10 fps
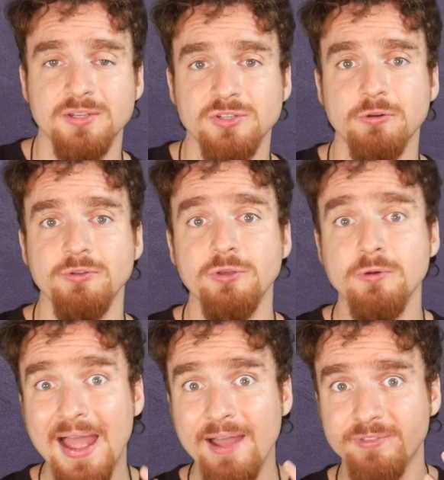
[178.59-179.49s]
So
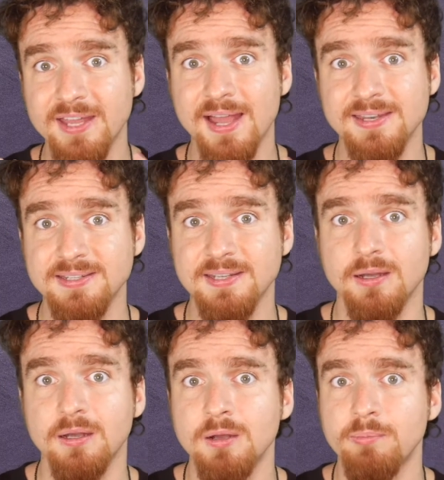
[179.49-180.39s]
you have the
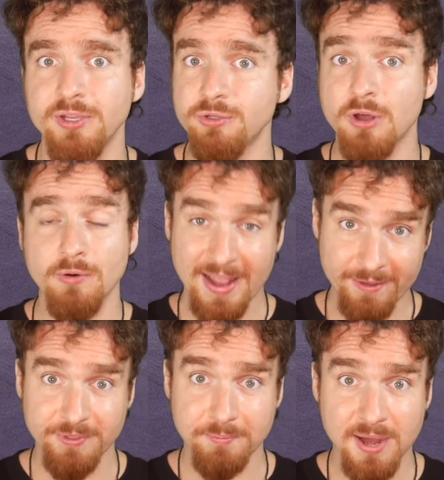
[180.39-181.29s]
idea, but you don't
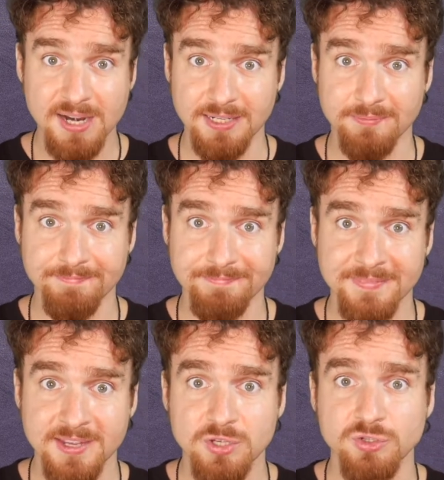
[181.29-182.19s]
have the money.
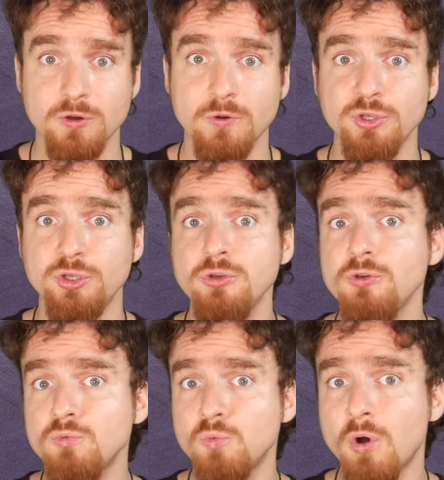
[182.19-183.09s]
So
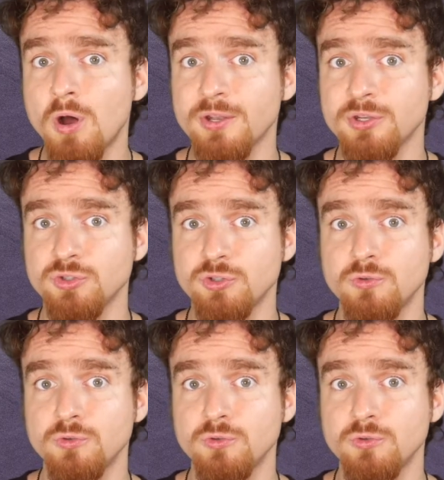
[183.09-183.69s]
you want